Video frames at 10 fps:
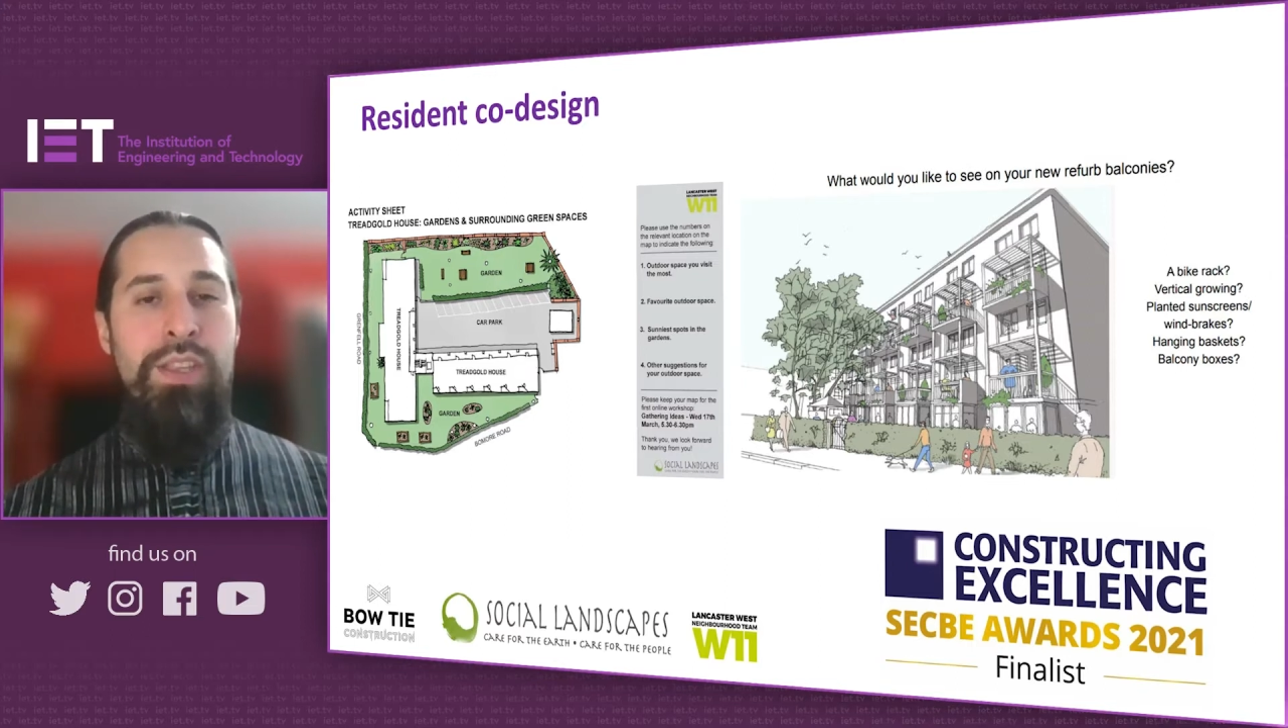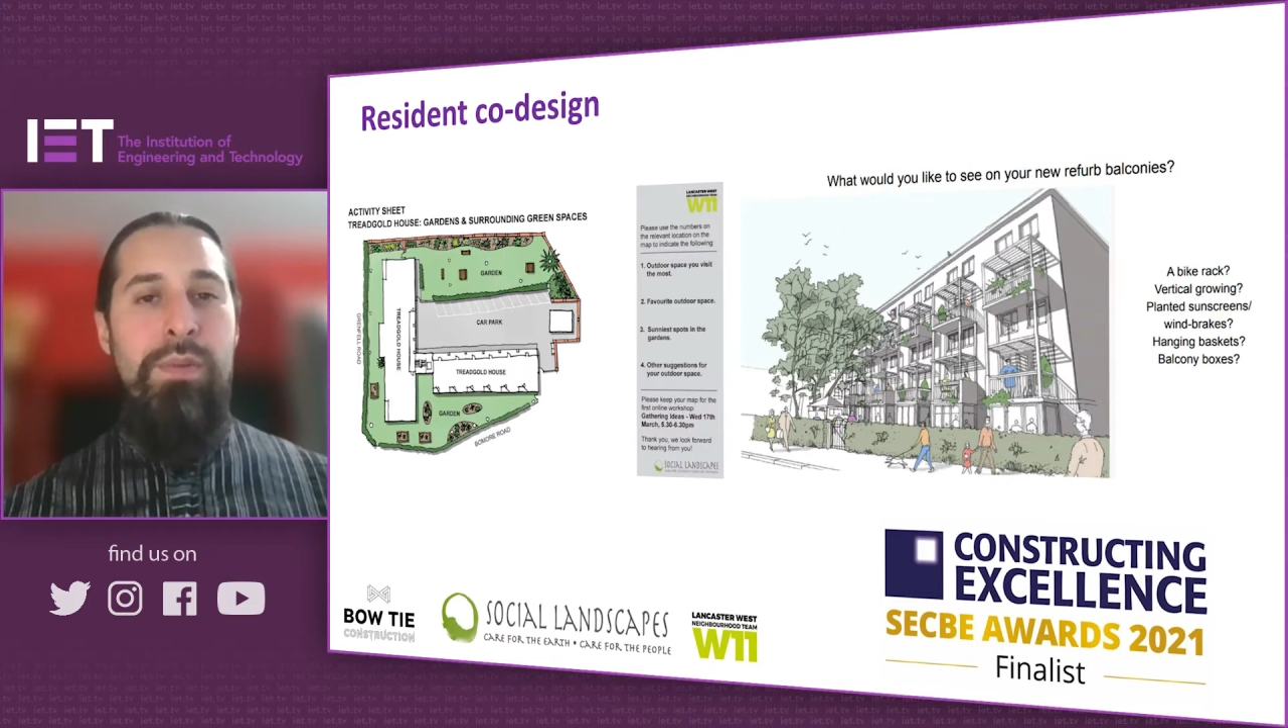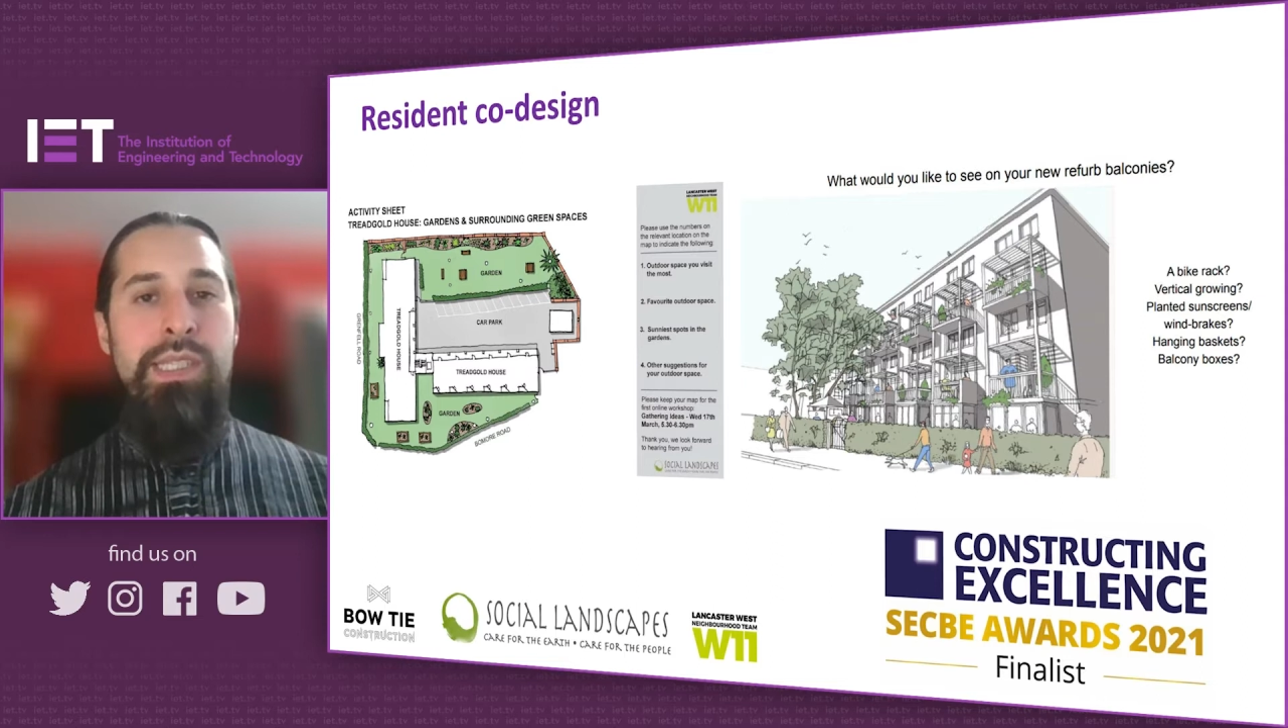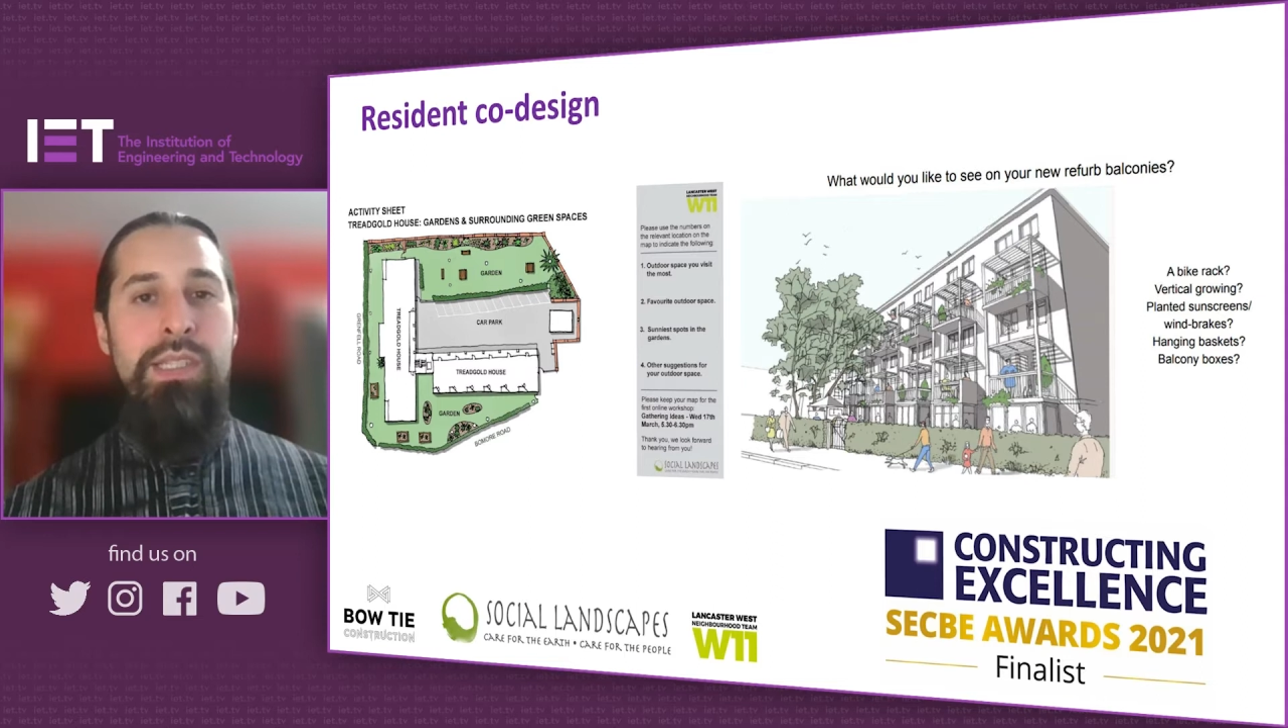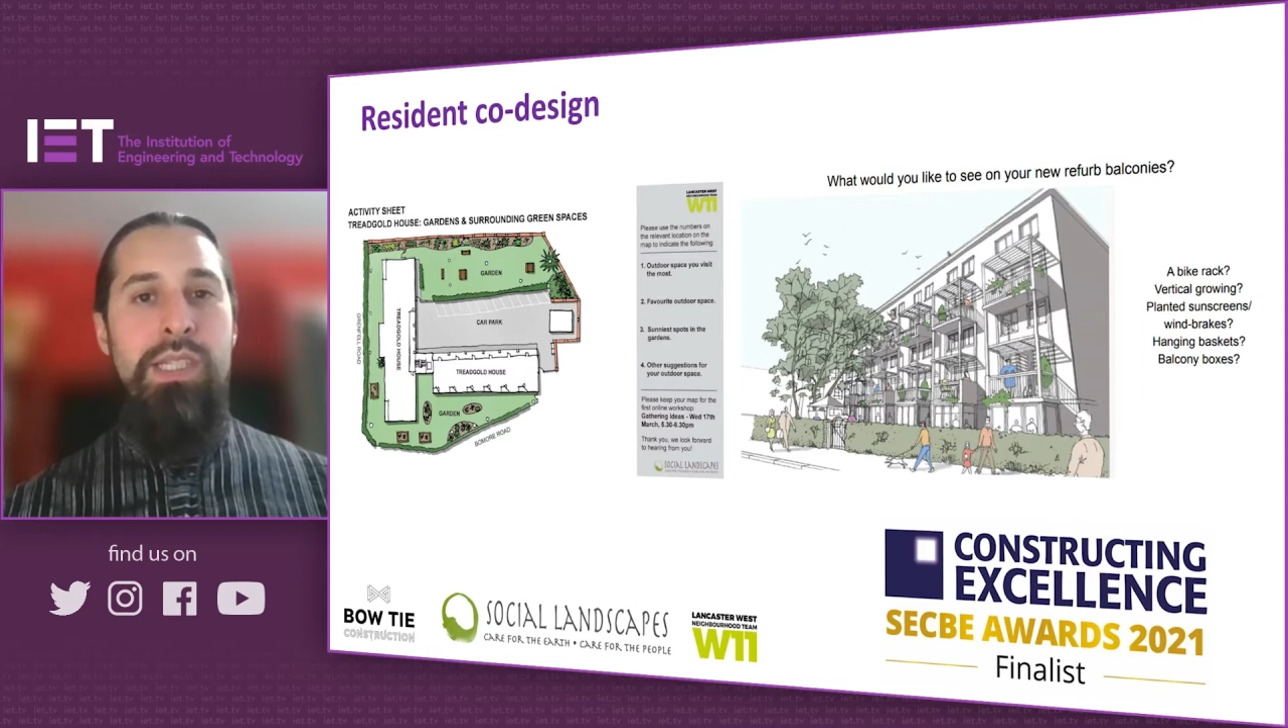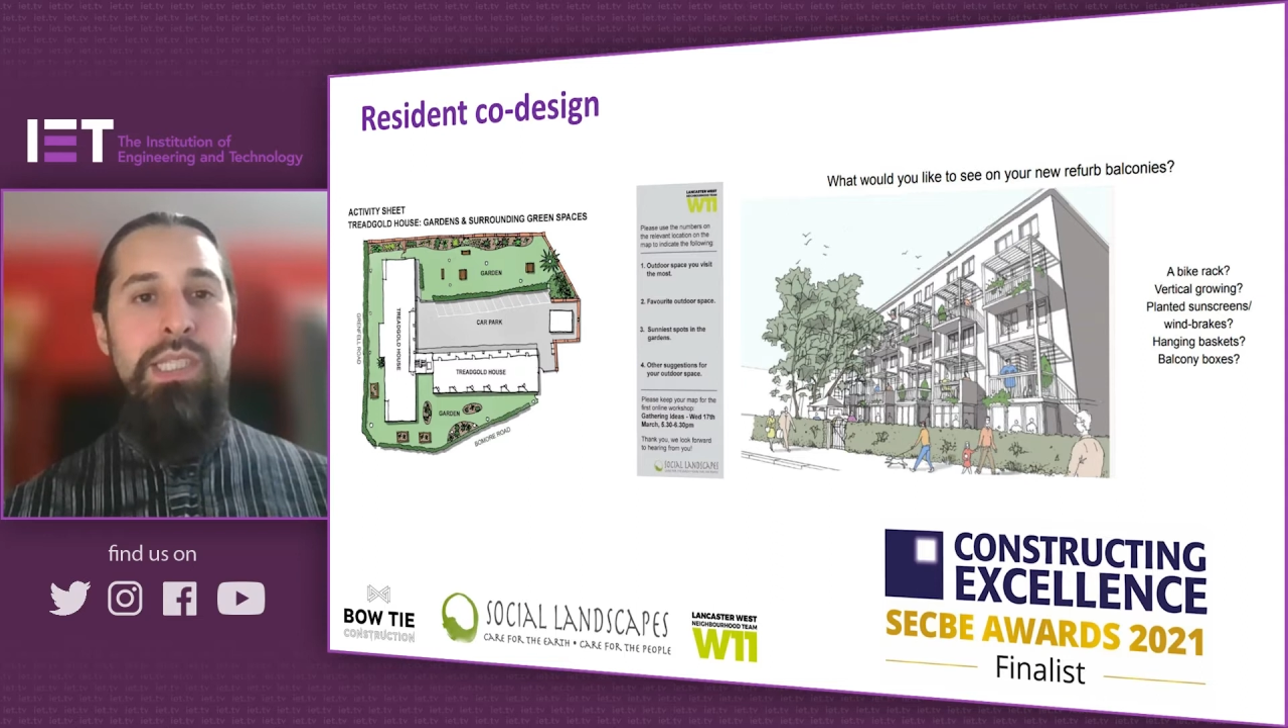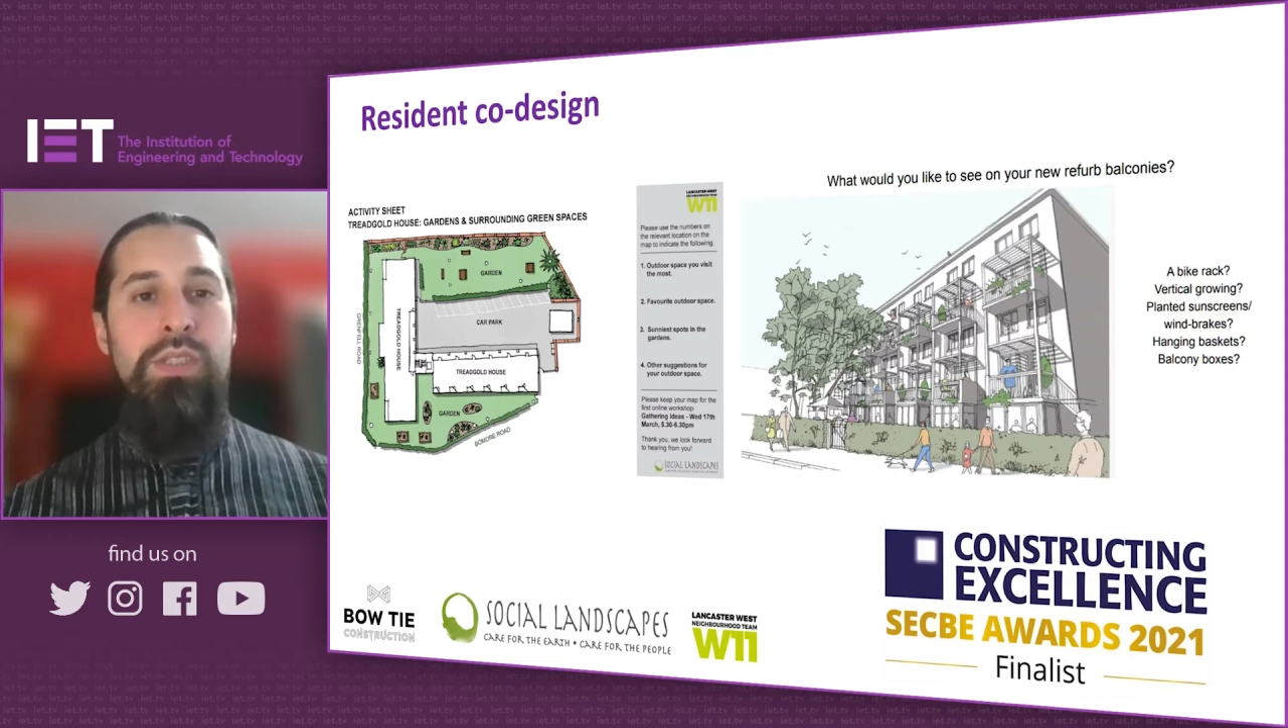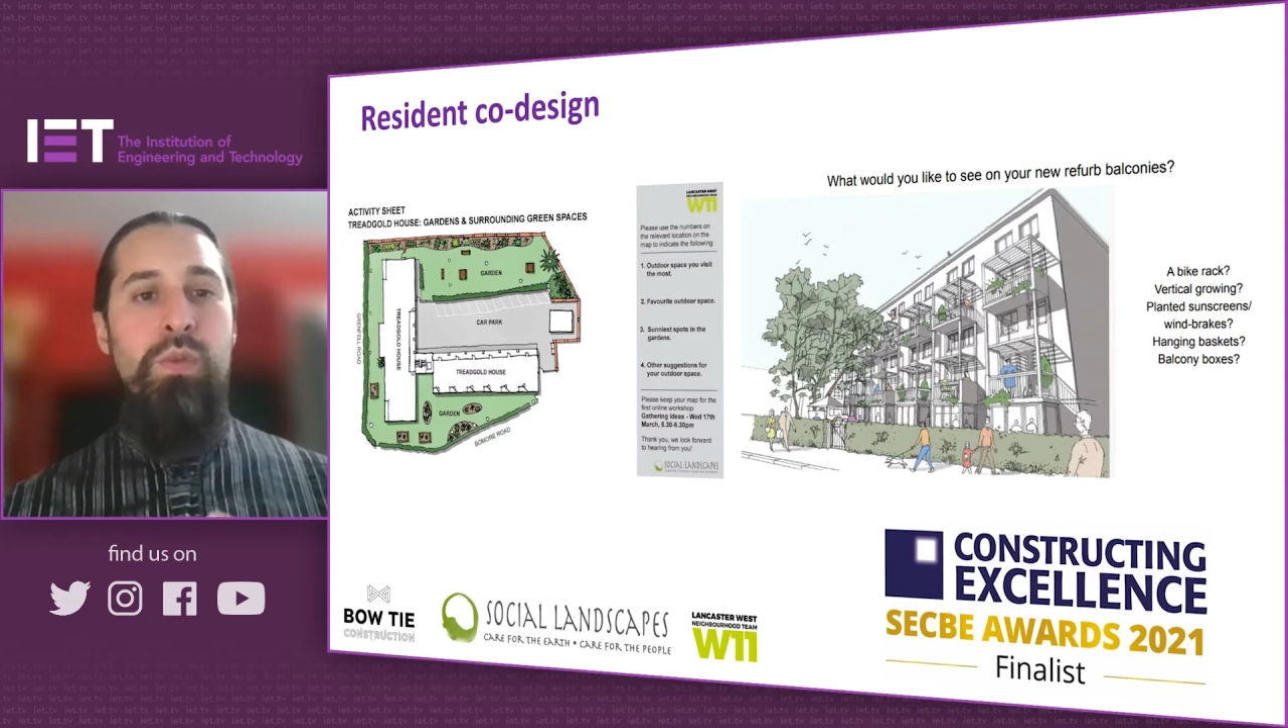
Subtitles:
residents